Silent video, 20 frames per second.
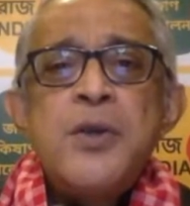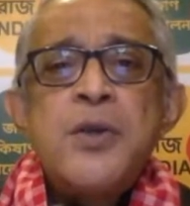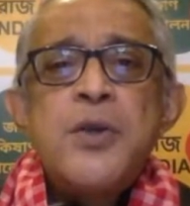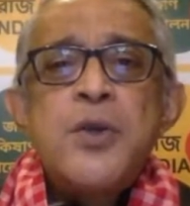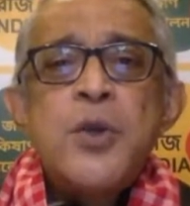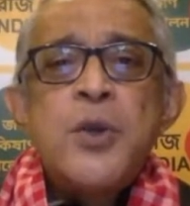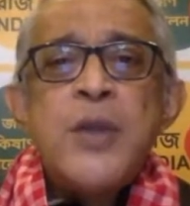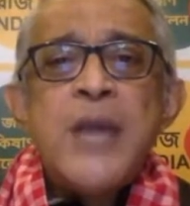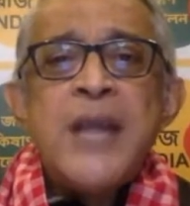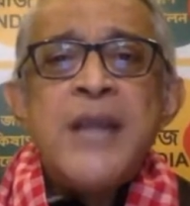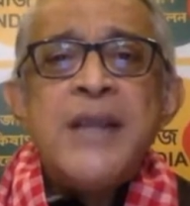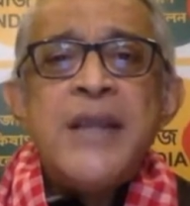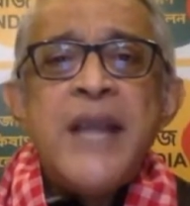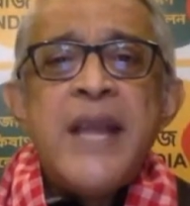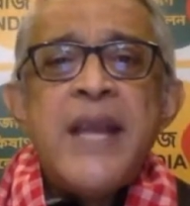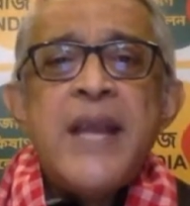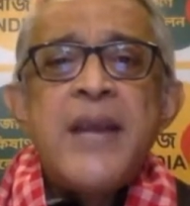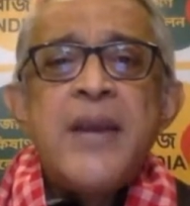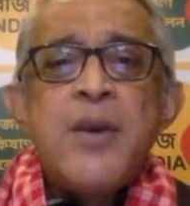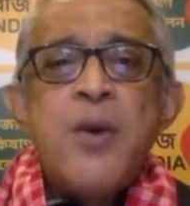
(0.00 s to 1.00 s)
so that
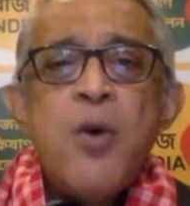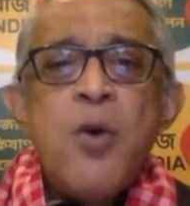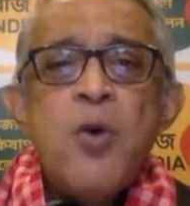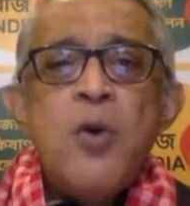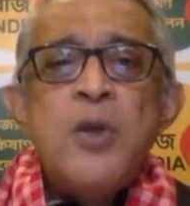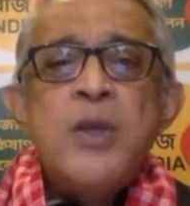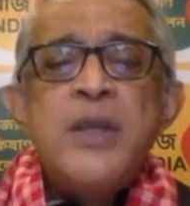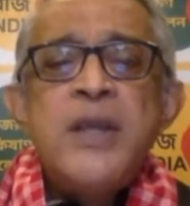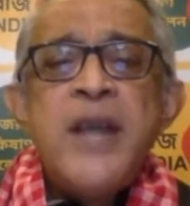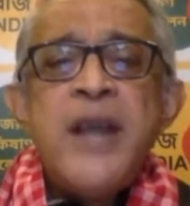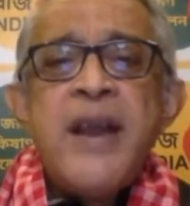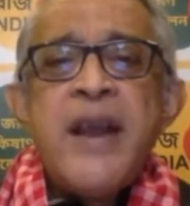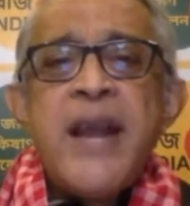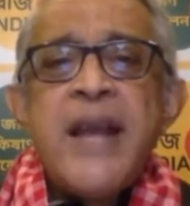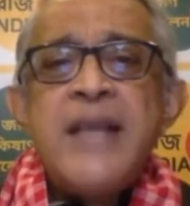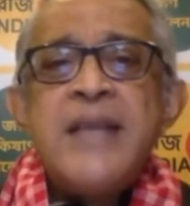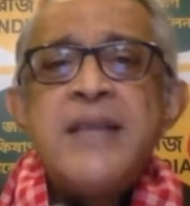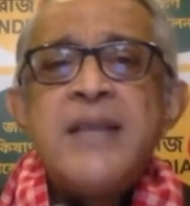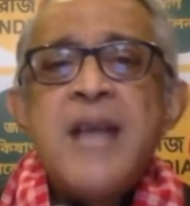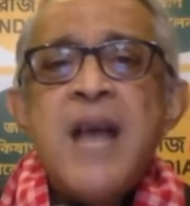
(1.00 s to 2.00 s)
they can hold their
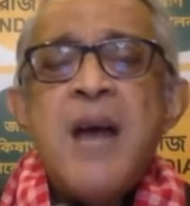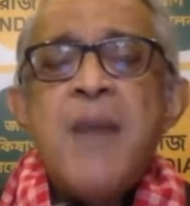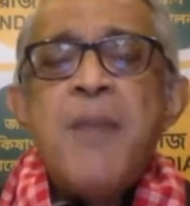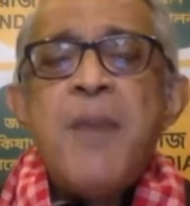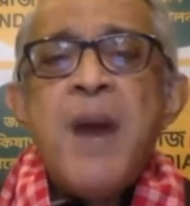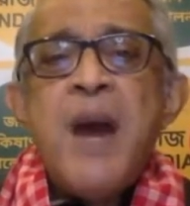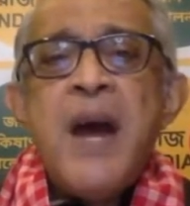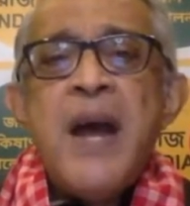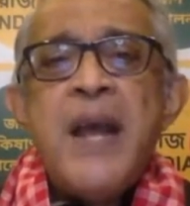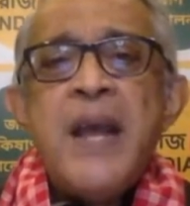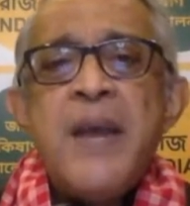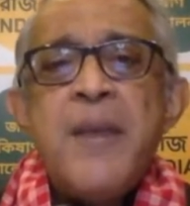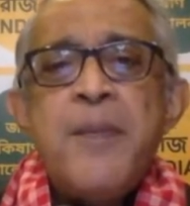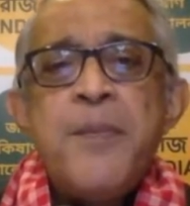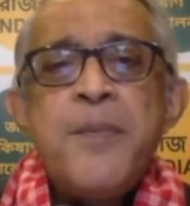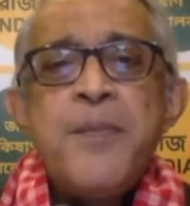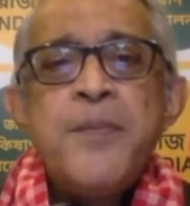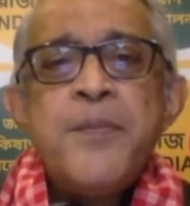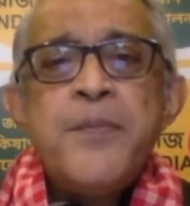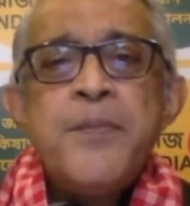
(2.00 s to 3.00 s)
heads up high.
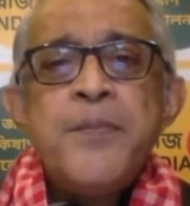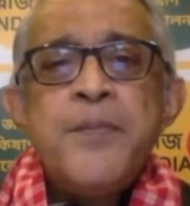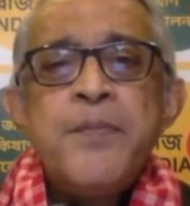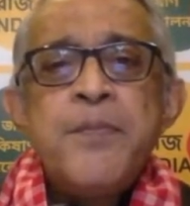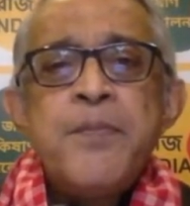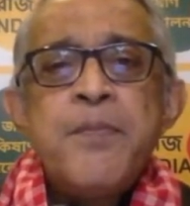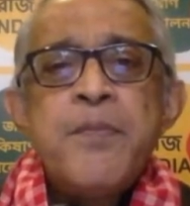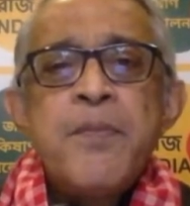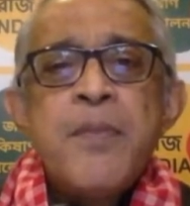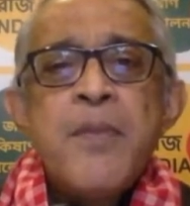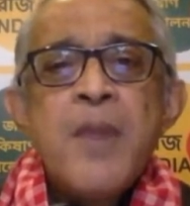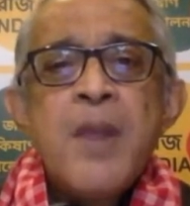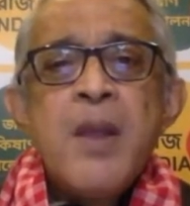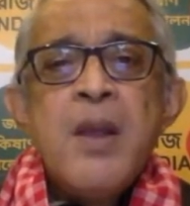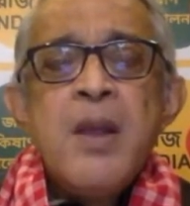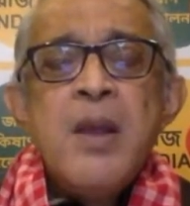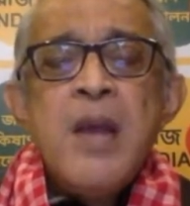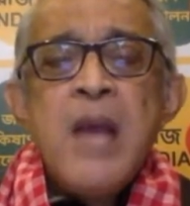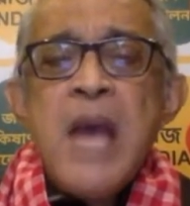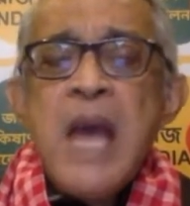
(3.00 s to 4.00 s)

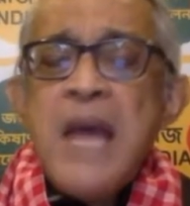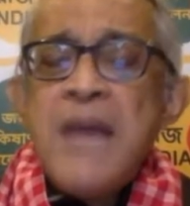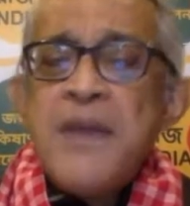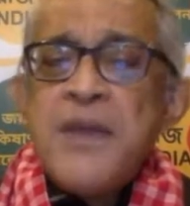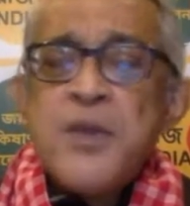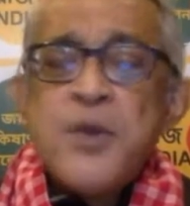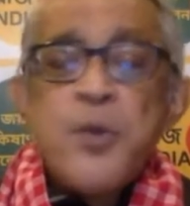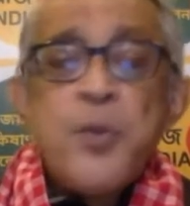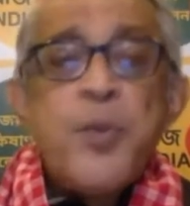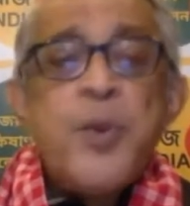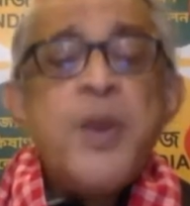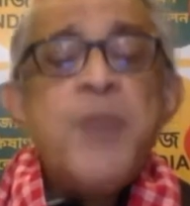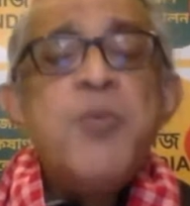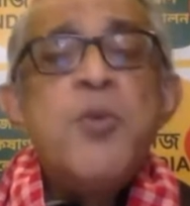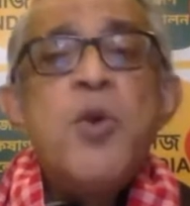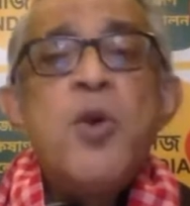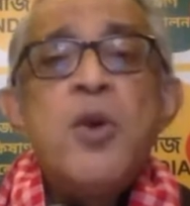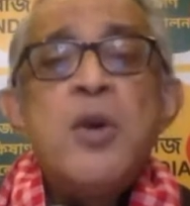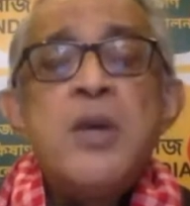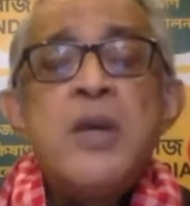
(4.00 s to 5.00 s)
And the
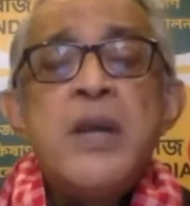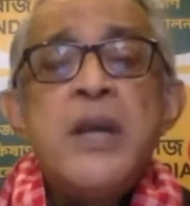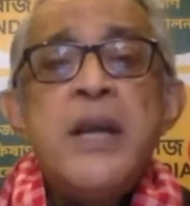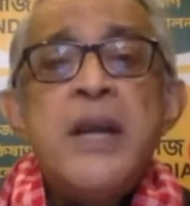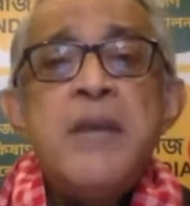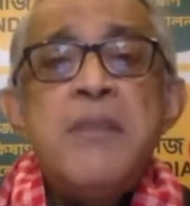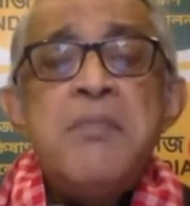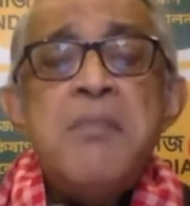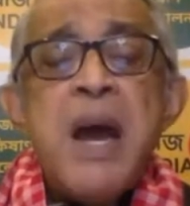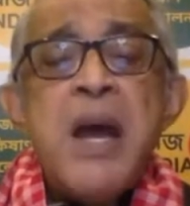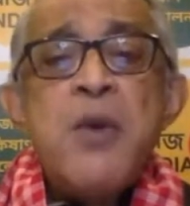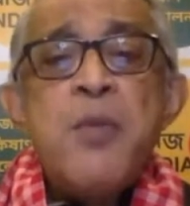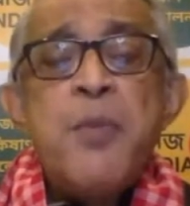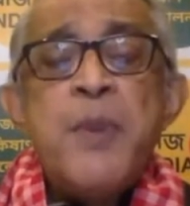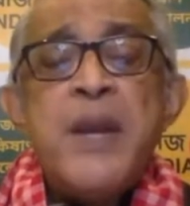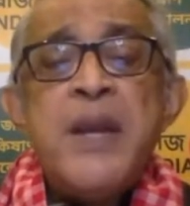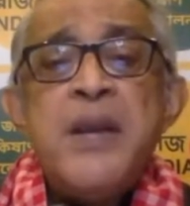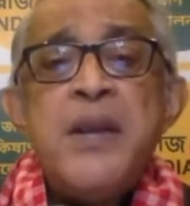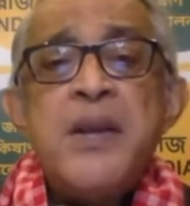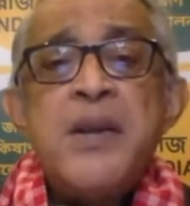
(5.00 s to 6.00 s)
Supreme Court, in my
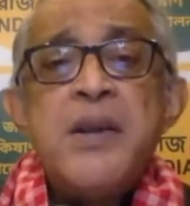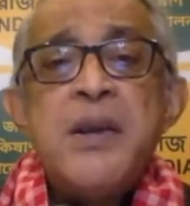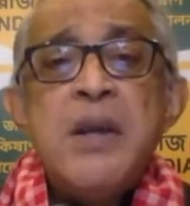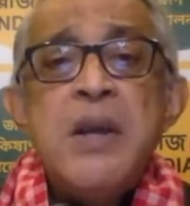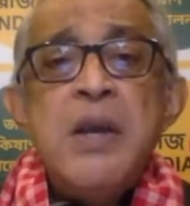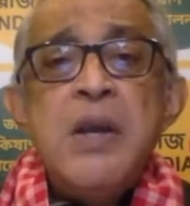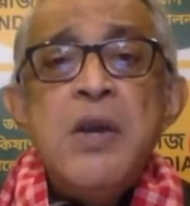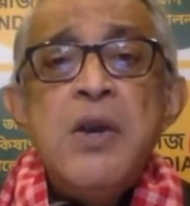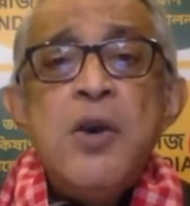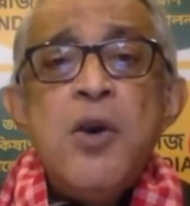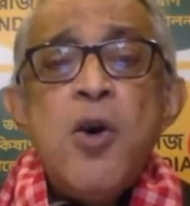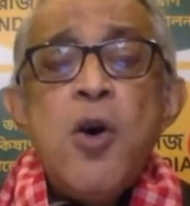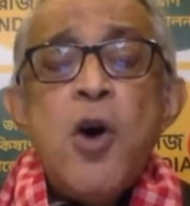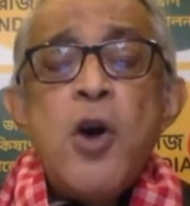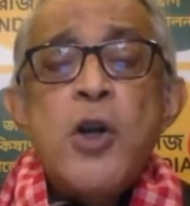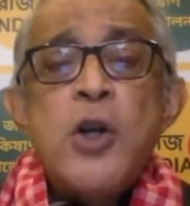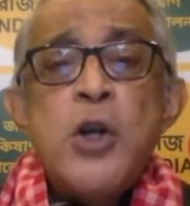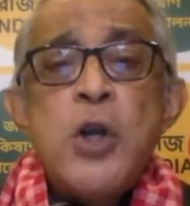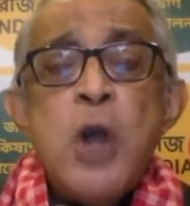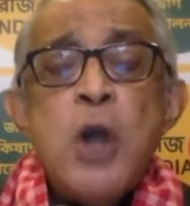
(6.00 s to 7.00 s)
opinion,
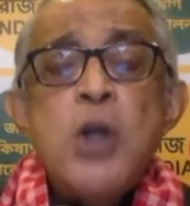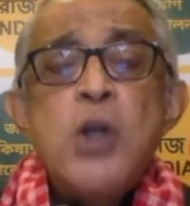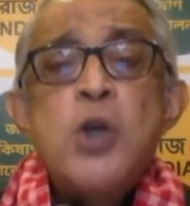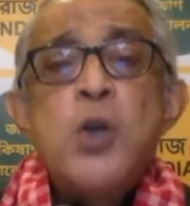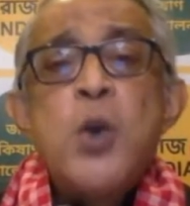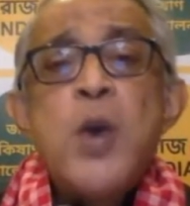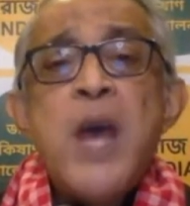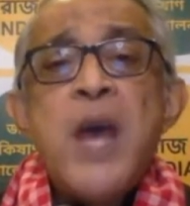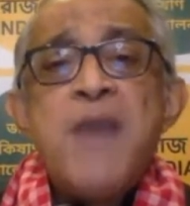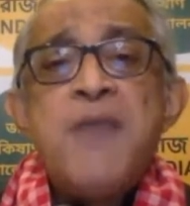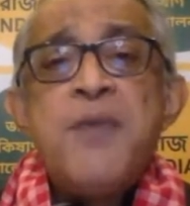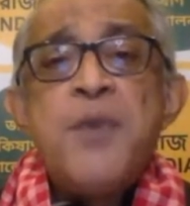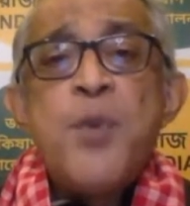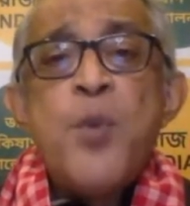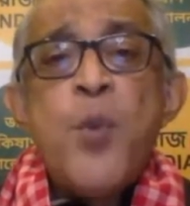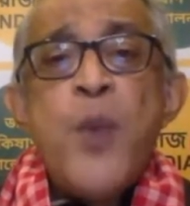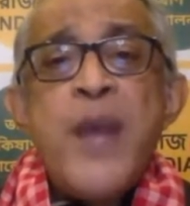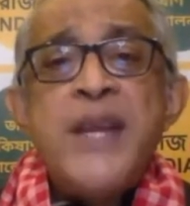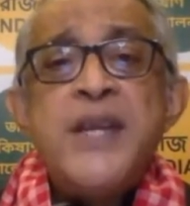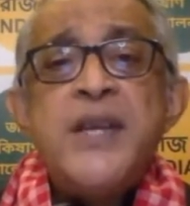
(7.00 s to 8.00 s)
ought not to have
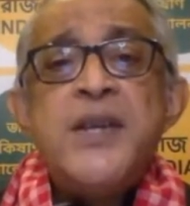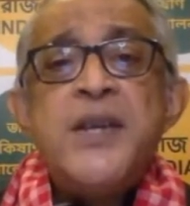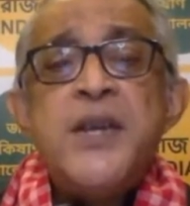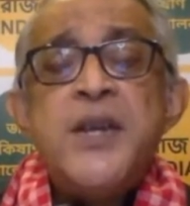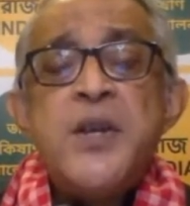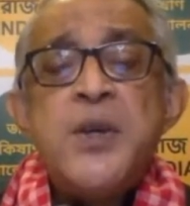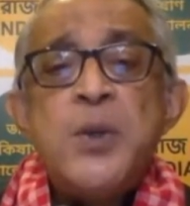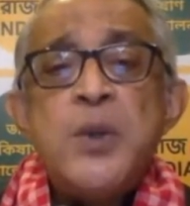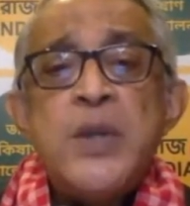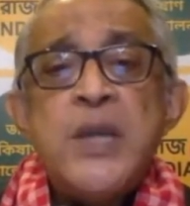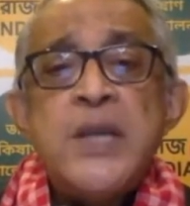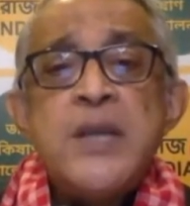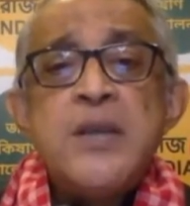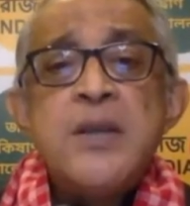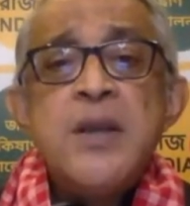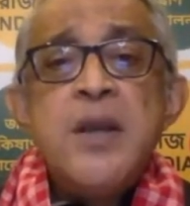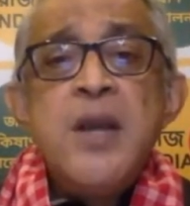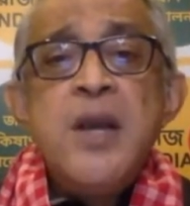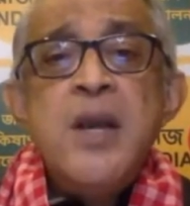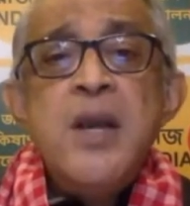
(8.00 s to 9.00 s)
waded into
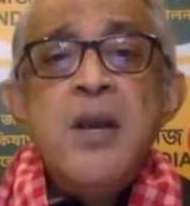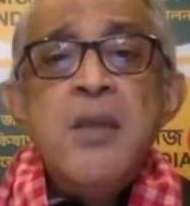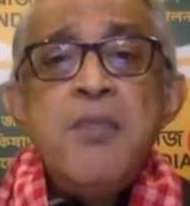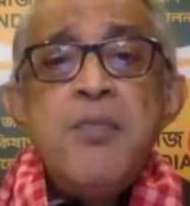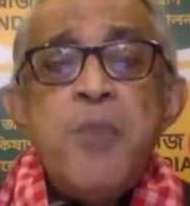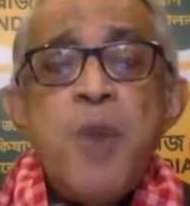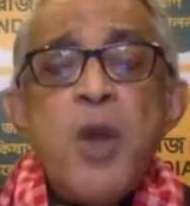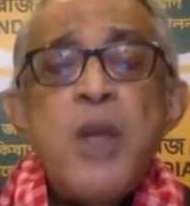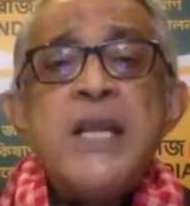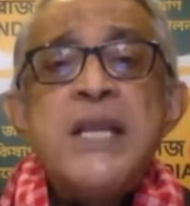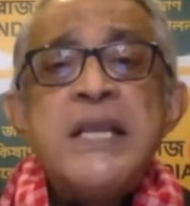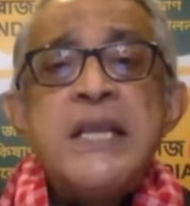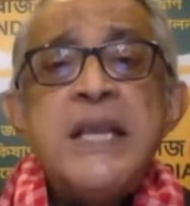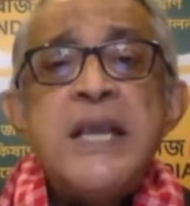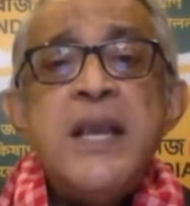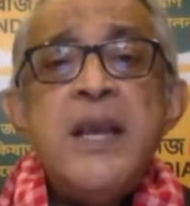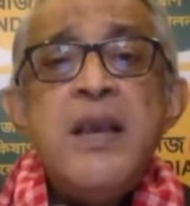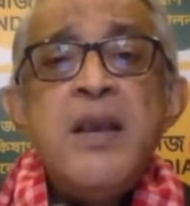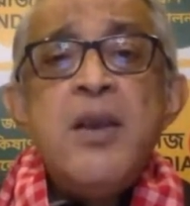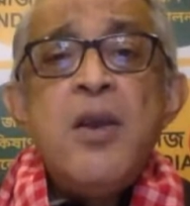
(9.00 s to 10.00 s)
this
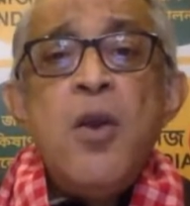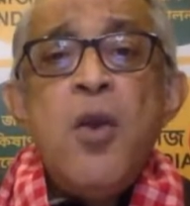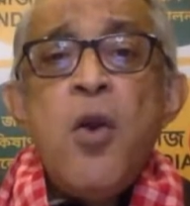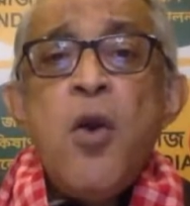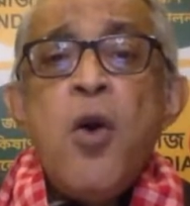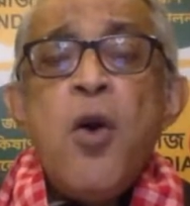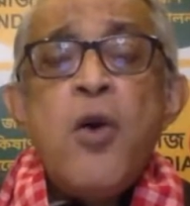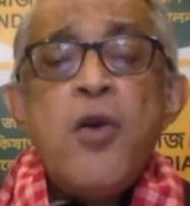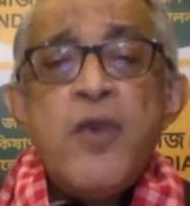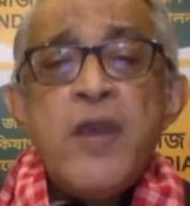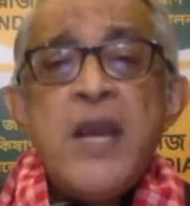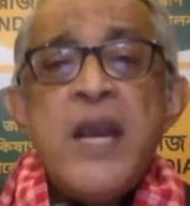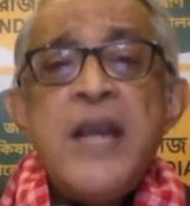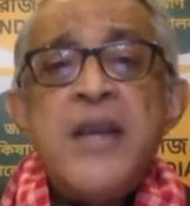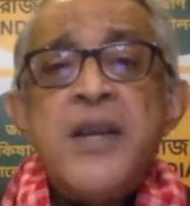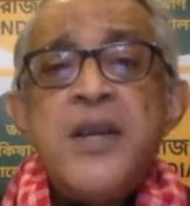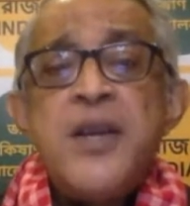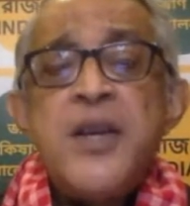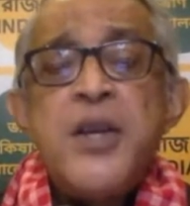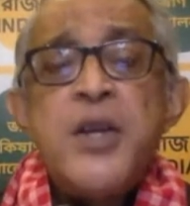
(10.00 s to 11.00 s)
policy law
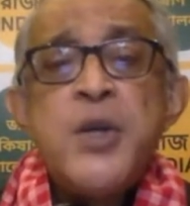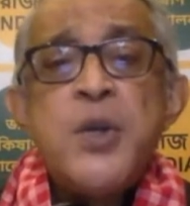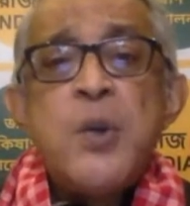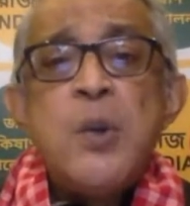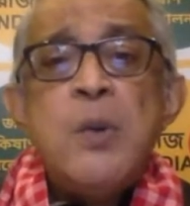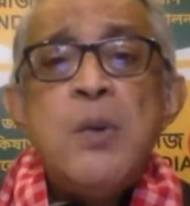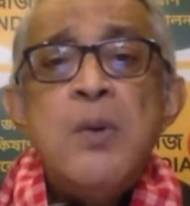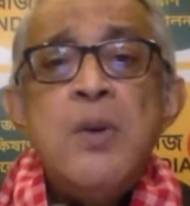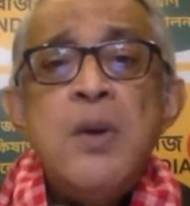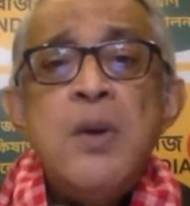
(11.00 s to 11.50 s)
related issue.